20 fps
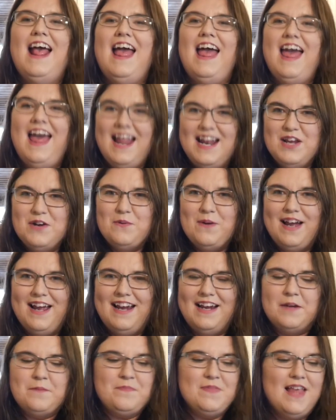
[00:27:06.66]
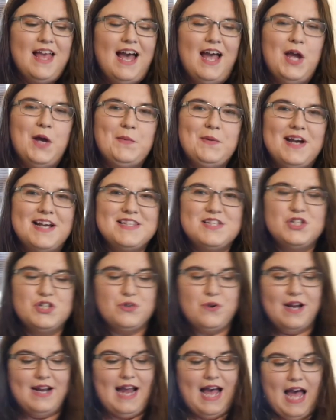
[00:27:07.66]
Anyway, I hope you guys
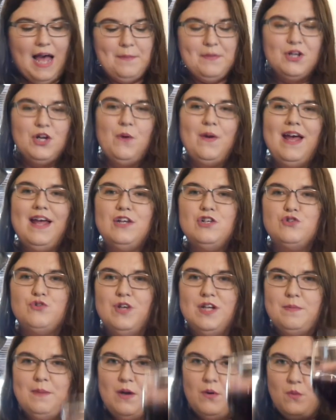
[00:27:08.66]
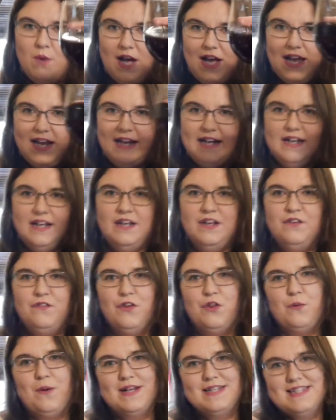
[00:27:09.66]
enjoyed. I'm gonna go ahead and drink my wine for
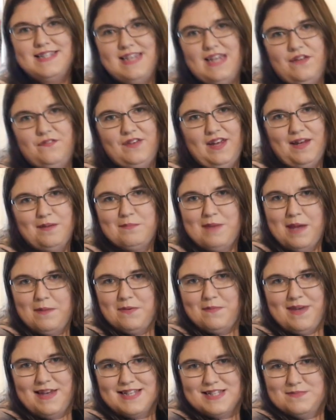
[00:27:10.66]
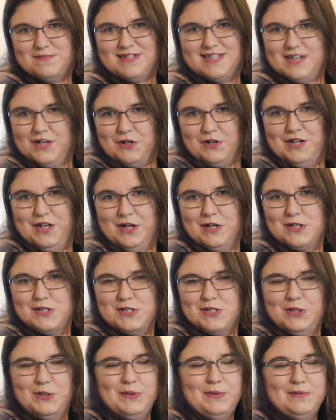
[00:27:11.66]
the rest of the evening, maybe make some dinner here
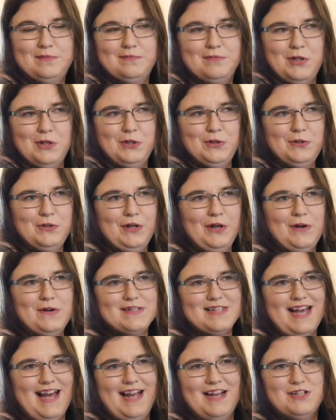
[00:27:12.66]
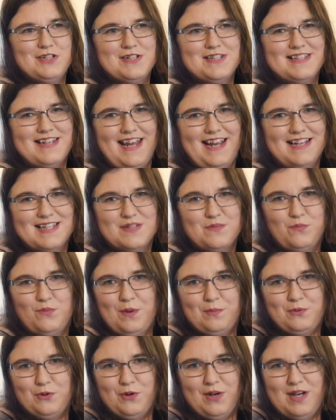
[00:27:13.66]
soon. Who knows? I just ate some
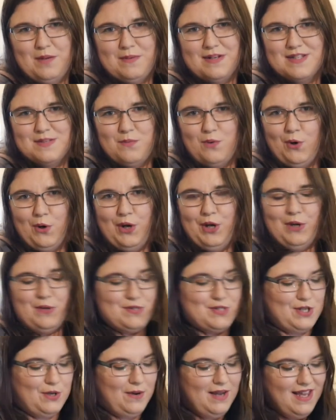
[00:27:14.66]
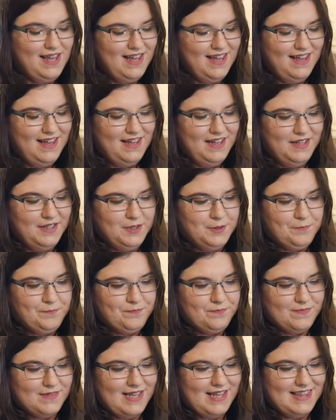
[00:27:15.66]
whipped cream and some Oreos, so
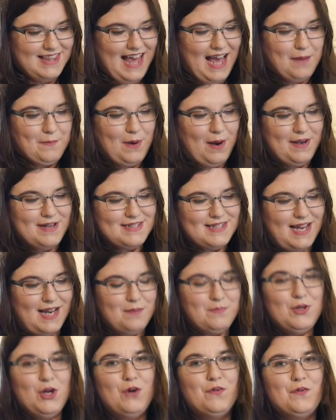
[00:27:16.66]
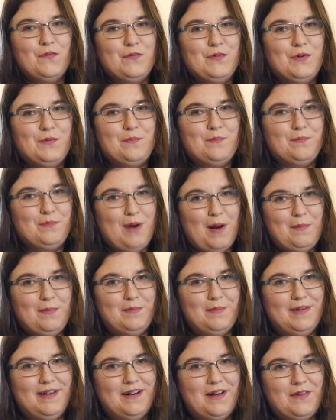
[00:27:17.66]
that probably tied me over for
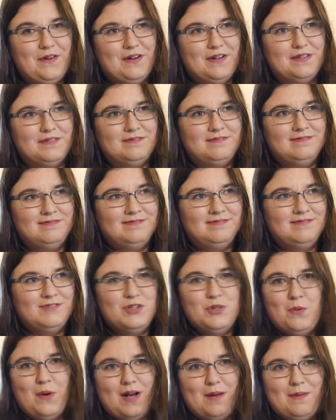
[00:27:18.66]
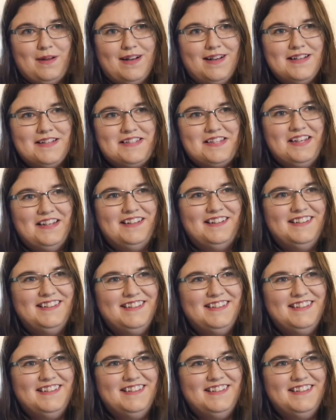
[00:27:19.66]
probably another twenty minutes.